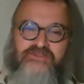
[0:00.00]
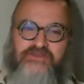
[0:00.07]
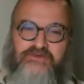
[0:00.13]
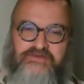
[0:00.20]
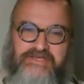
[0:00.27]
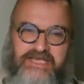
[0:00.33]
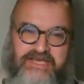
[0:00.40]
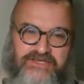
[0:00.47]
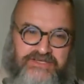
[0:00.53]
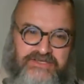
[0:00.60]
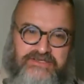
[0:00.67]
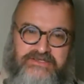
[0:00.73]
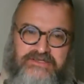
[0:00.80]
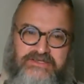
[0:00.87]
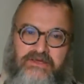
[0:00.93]

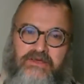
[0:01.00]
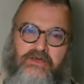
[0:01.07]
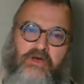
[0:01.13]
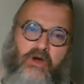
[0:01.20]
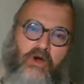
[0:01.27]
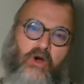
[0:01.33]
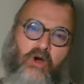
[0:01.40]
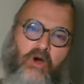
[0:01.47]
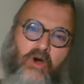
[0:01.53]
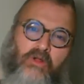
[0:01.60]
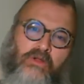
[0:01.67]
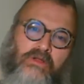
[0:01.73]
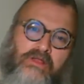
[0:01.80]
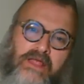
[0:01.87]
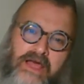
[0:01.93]
associations,
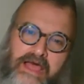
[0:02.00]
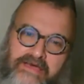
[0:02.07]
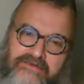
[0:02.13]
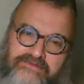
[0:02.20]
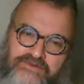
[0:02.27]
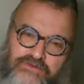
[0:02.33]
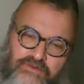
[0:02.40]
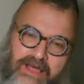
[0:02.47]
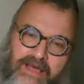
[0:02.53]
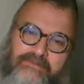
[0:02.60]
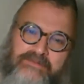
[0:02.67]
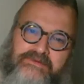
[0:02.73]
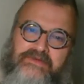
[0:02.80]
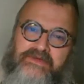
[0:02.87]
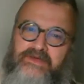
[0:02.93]
all have
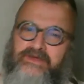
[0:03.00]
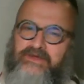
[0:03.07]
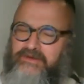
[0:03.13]
dropped